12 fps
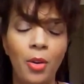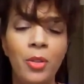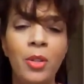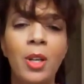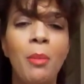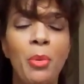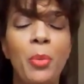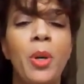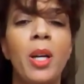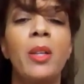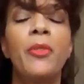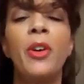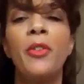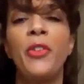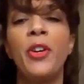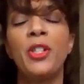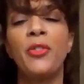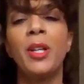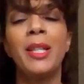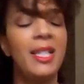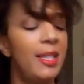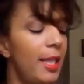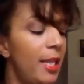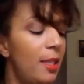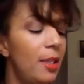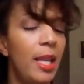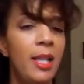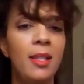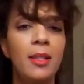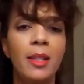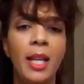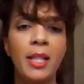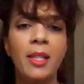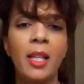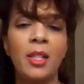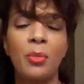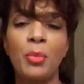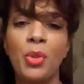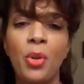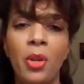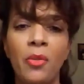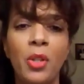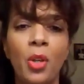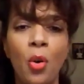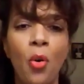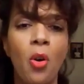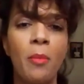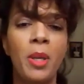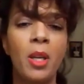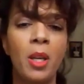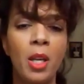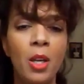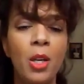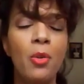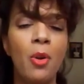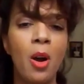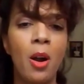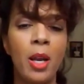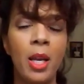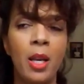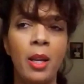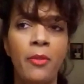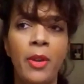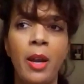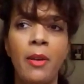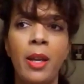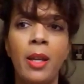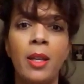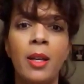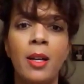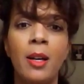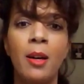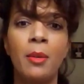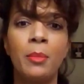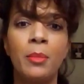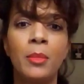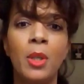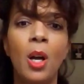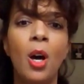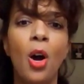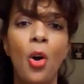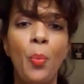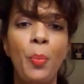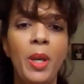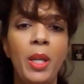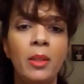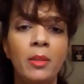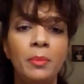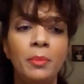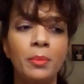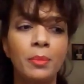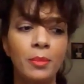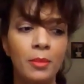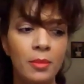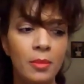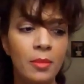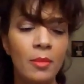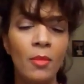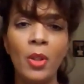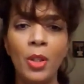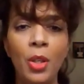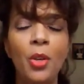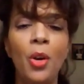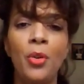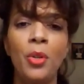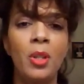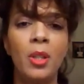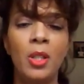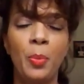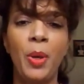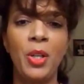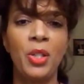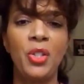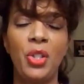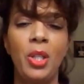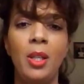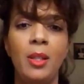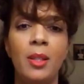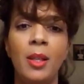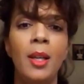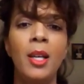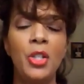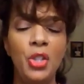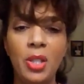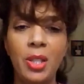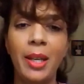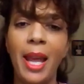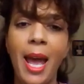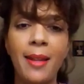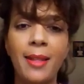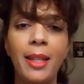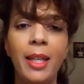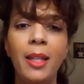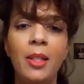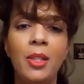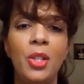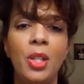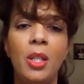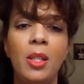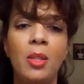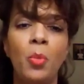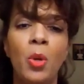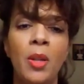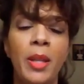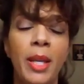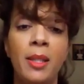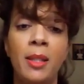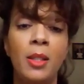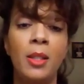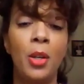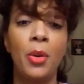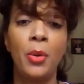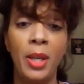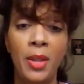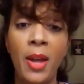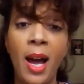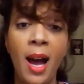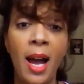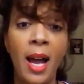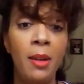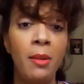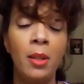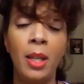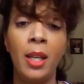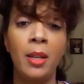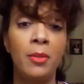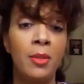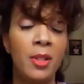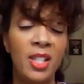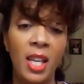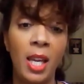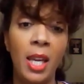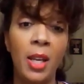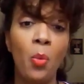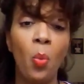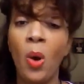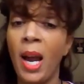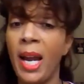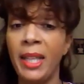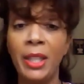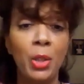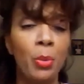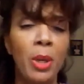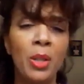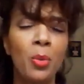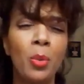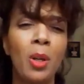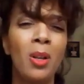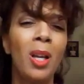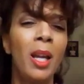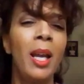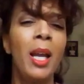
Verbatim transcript: Number one, first of all, let's let's let's let's get some sort of decorum here. Here you are in a very um, open, you know, this person she's she's an athlete. She's one that's you know in the eye and seen widely throughout the world.